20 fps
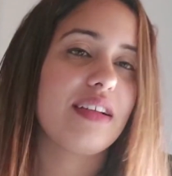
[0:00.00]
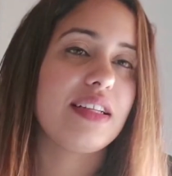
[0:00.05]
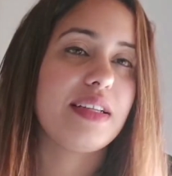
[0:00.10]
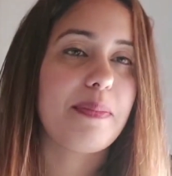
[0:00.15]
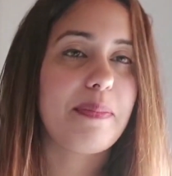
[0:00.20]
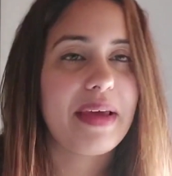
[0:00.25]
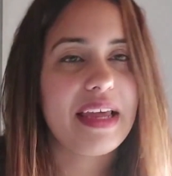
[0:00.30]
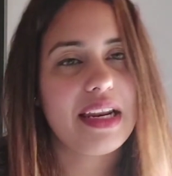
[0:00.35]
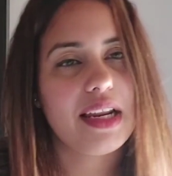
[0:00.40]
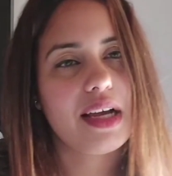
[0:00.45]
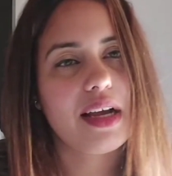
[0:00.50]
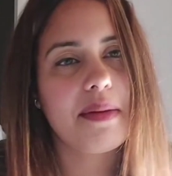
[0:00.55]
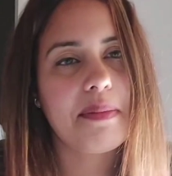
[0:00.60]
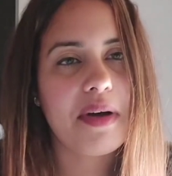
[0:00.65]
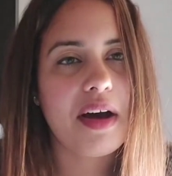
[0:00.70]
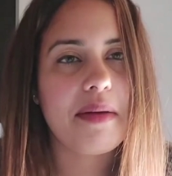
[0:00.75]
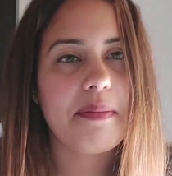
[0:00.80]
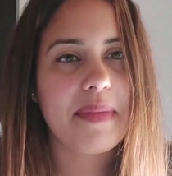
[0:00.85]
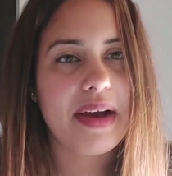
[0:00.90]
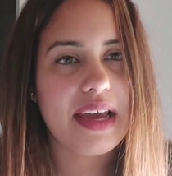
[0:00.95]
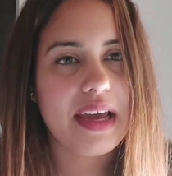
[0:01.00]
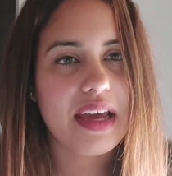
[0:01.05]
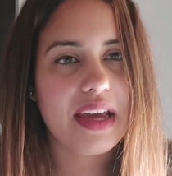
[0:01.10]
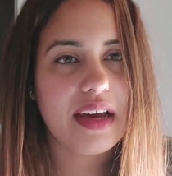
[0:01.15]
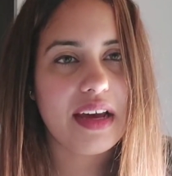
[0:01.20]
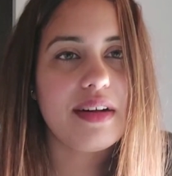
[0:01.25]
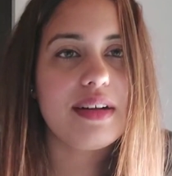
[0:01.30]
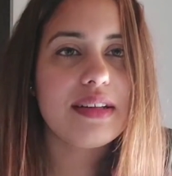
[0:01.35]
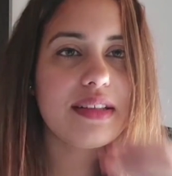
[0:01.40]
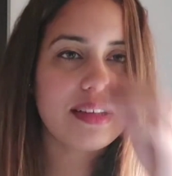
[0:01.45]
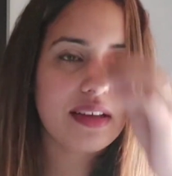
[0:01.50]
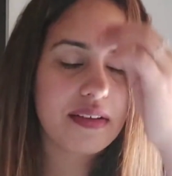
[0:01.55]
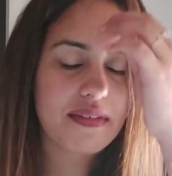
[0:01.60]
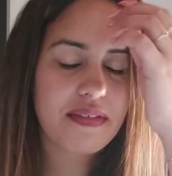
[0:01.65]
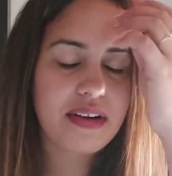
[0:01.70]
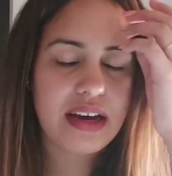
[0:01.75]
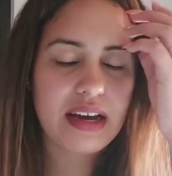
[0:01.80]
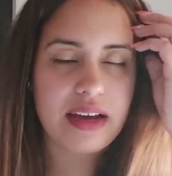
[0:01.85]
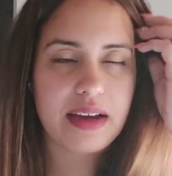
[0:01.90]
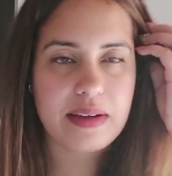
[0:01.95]
depending upon my health,
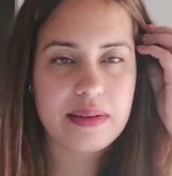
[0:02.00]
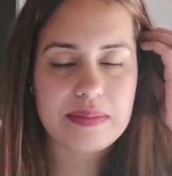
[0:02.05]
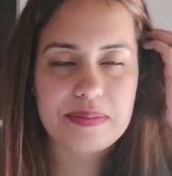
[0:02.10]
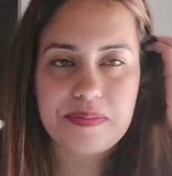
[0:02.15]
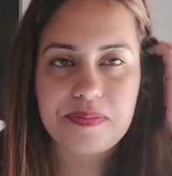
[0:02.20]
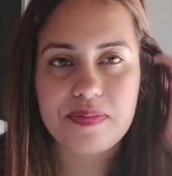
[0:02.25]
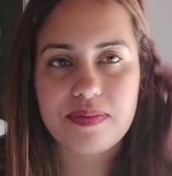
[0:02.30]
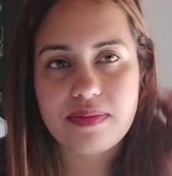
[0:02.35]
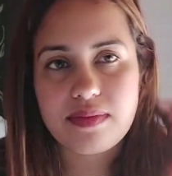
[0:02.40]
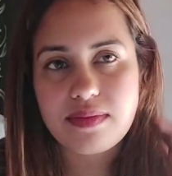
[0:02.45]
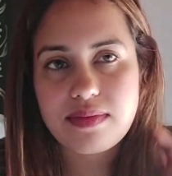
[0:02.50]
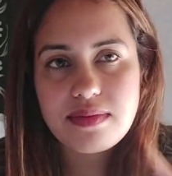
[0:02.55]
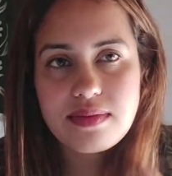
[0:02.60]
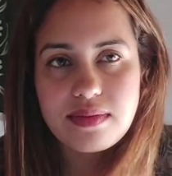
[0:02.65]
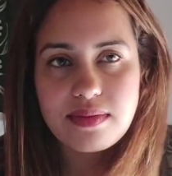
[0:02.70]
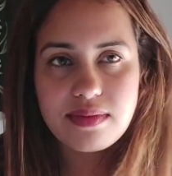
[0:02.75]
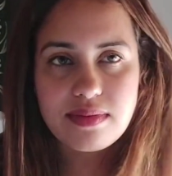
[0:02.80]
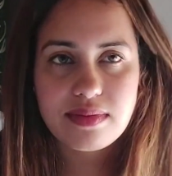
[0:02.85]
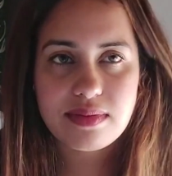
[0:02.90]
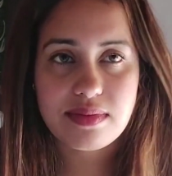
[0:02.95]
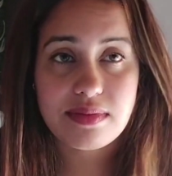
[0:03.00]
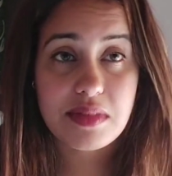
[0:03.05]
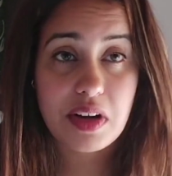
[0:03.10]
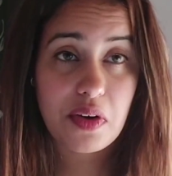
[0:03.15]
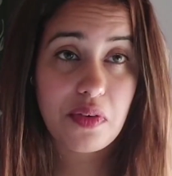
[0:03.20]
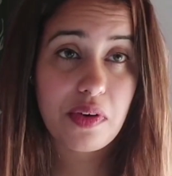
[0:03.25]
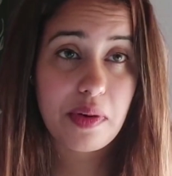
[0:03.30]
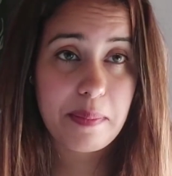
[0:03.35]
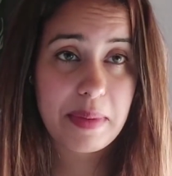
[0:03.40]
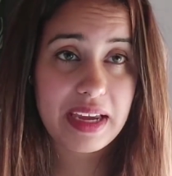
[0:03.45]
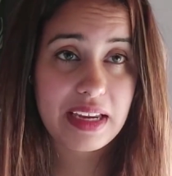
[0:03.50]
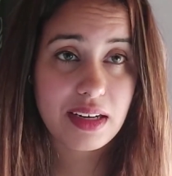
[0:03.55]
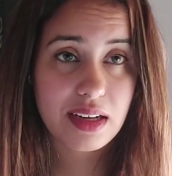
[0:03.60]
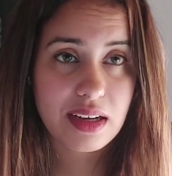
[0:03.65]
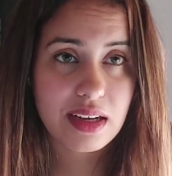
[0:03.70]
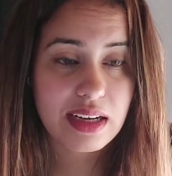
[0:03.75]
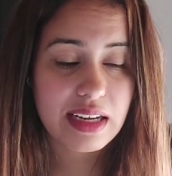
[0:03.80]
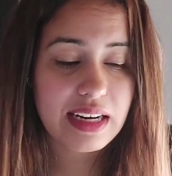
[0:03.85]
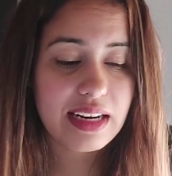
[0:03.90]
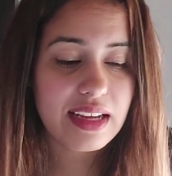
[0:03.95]
if I remain
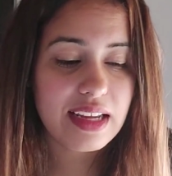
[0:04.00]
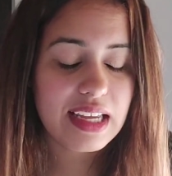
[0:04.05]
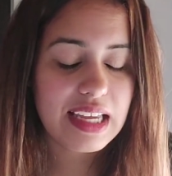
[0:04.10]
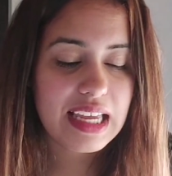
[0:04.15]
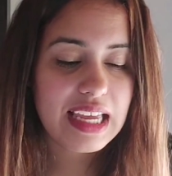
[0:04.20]
good.